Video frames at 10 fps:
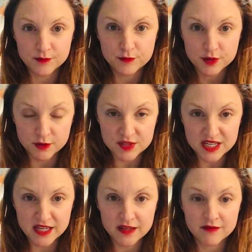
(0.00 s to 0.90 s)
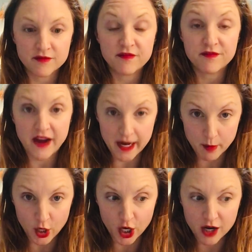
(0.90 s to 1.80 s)
protein,
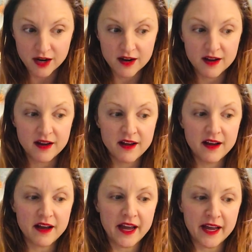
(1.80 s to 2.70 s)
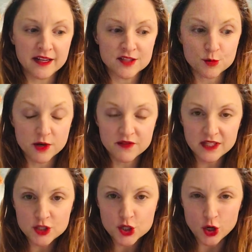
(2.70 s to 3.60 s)
fiber, and sort of an
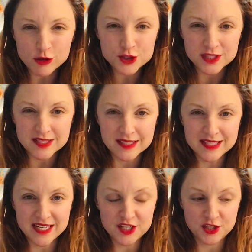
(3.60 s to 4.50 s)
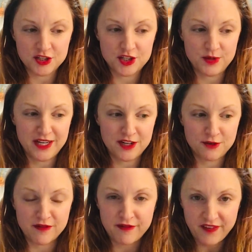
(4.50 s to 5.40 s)
indulgent sensation to it.
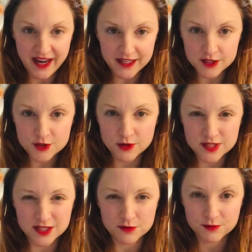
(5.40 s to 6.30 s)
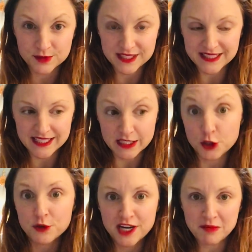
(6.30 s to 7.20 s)
A fatty source that's really
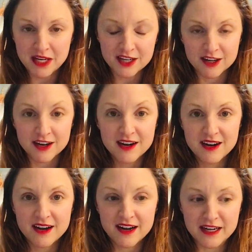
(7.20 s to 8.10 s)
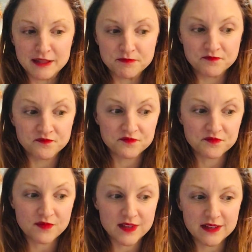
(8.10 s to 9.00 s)
creamy, or
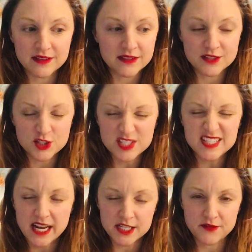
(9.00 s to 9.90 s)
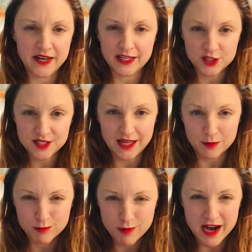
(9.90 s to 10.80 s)
that's just satisfying in just that
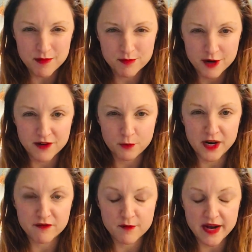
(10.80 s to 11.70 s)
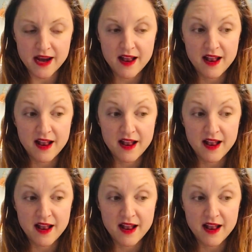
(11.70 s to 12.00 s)
right, perfect way for me.